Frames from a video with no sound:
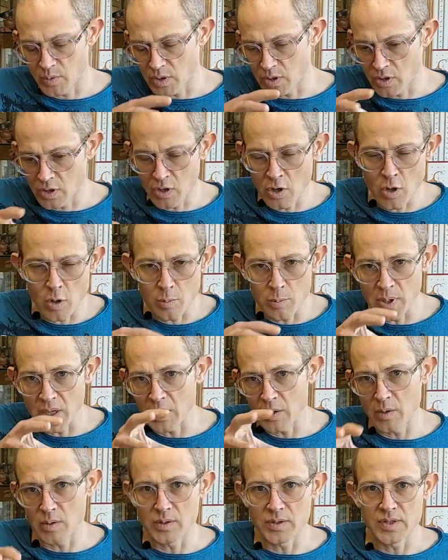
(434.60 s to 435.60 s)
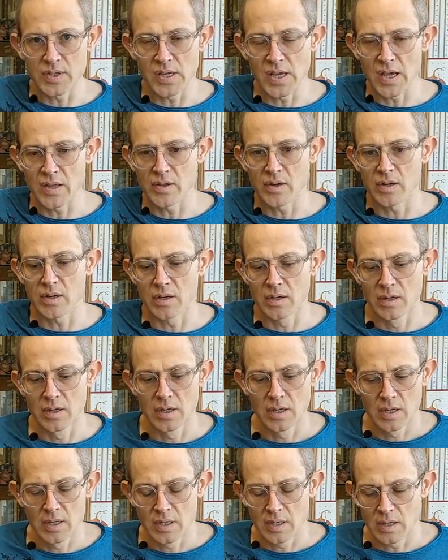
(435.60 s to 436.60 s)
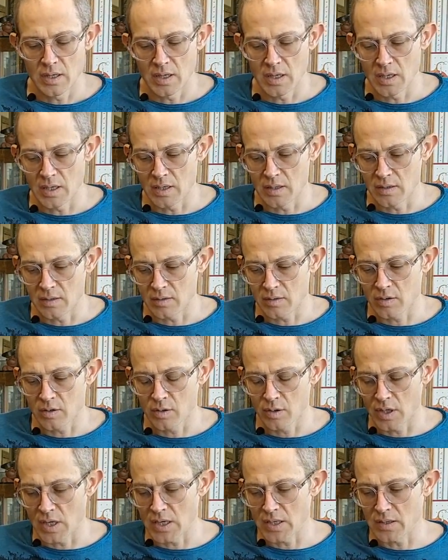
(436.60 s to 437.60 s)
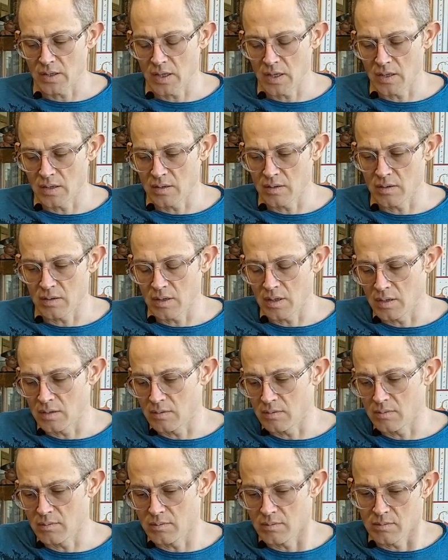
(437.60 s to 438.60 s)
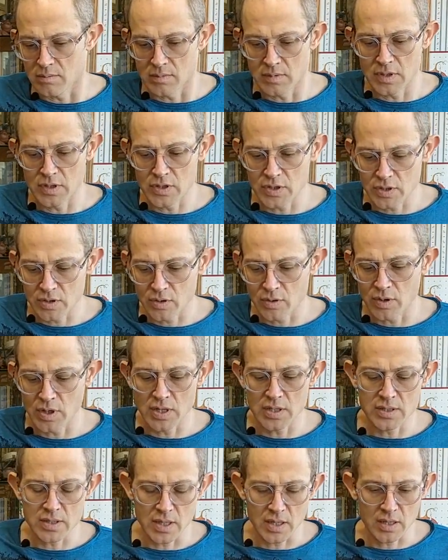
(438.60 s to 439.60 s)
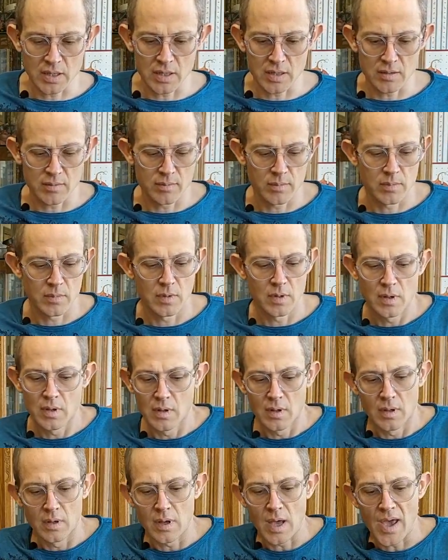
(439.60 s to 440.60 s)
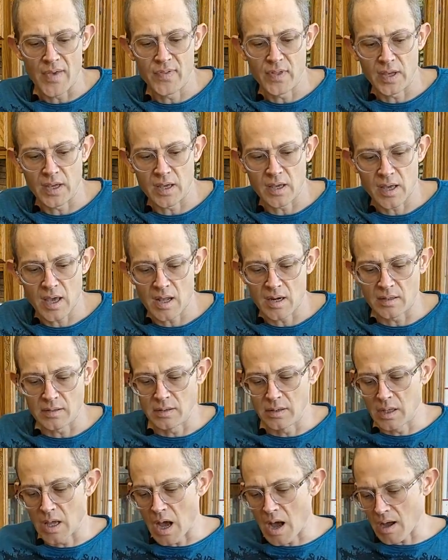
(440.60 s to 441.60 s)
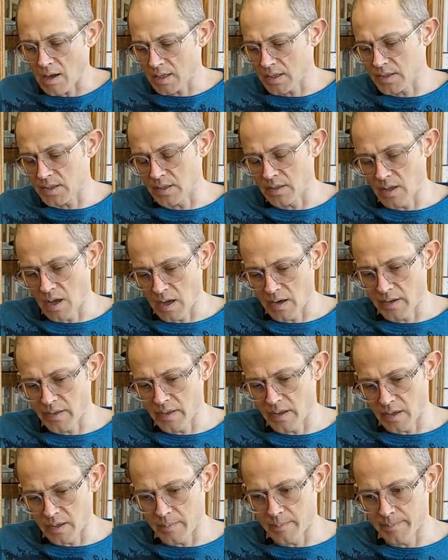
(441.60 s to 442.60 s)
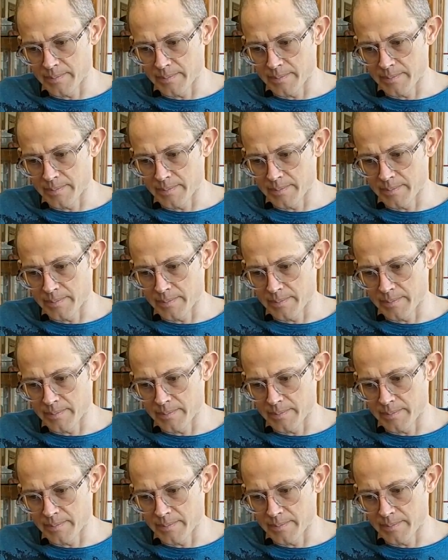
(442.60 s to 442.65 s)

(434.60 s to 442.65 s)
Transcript: commingled together and and it just creates like I think it kind of locks a lot of the